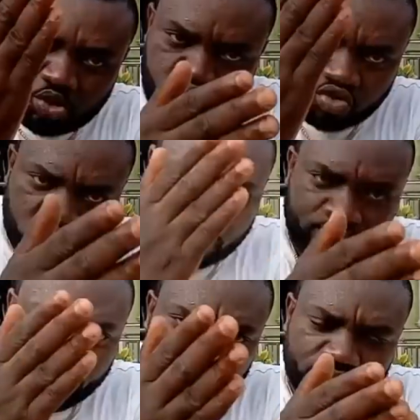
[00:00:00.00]
issues
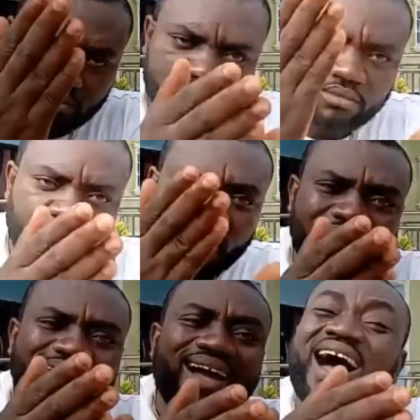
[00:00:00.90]

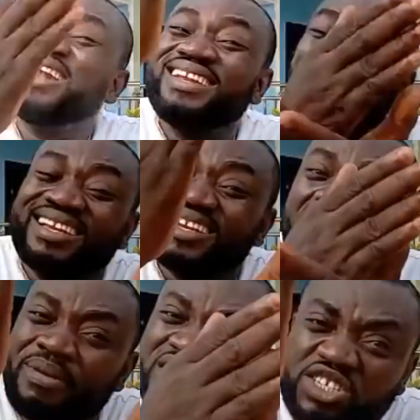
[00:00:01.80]
and the land
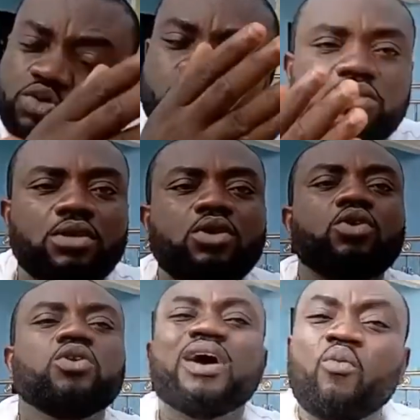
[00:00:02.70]
grabbing issues,
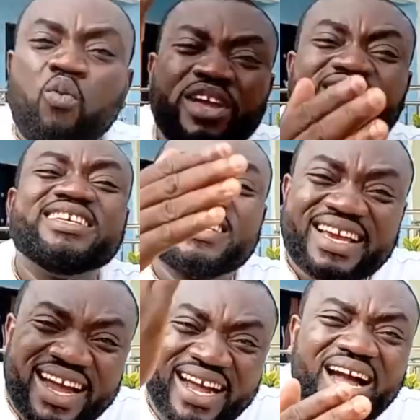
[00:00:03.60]
which is
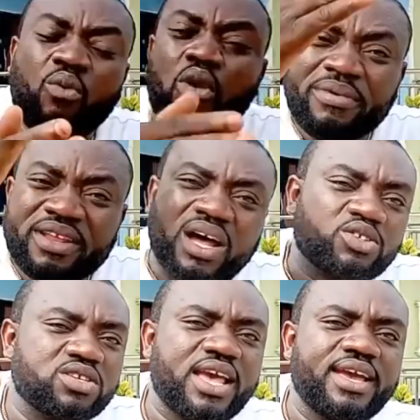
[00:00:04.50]
a canker worm in
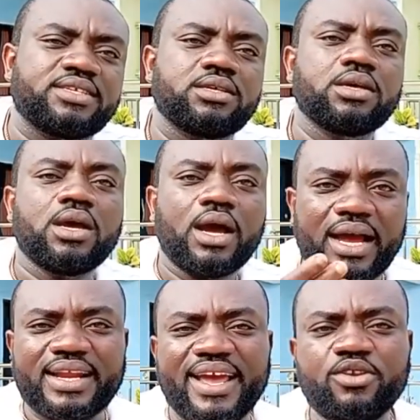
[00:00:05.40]
our society.
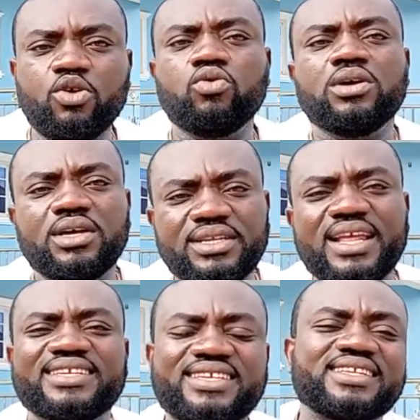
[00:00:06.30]
And I know
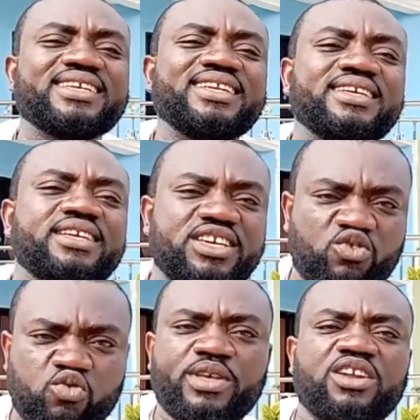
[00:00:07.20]
that certainly
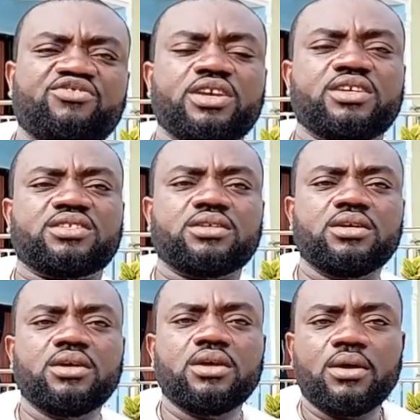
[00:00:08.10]
it will be addressed
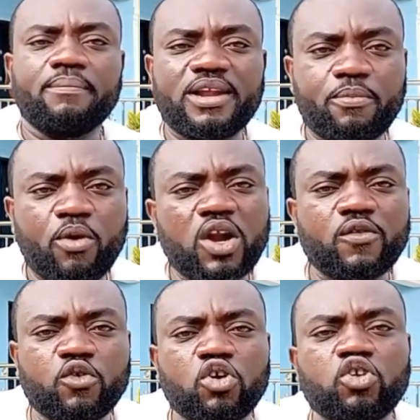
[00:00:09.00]
by the
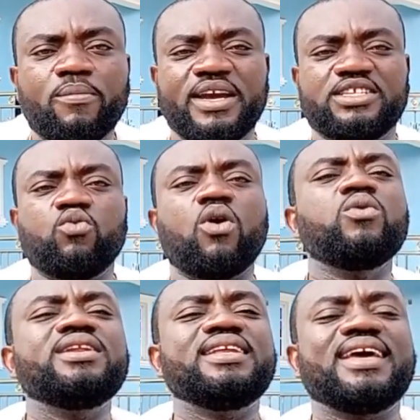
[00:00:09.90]
power of God Almighty.
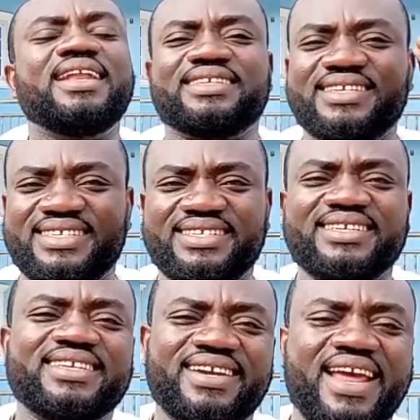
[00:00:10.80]
What we needed as a
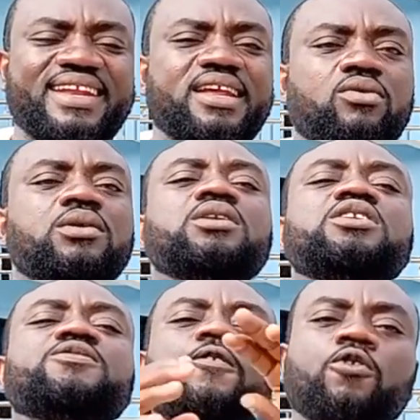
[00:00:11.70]
citizen right now
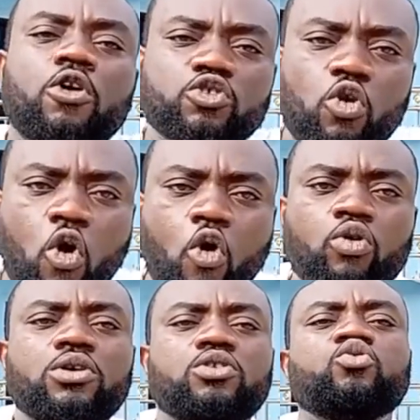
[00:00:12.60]
is for us
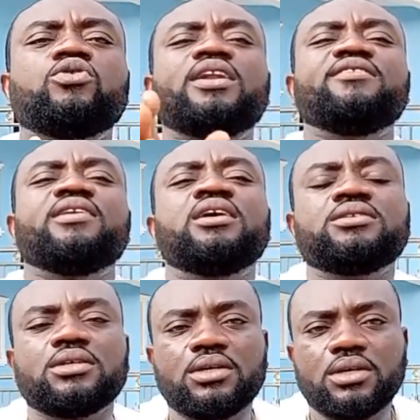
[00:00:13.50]
all to rally
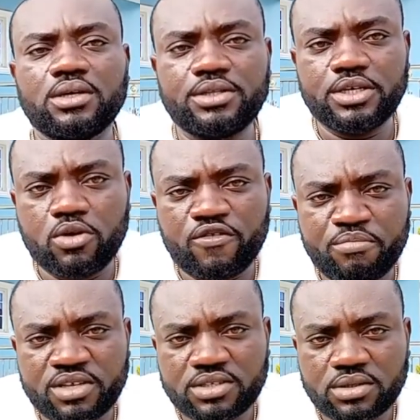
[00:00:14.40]
around the government.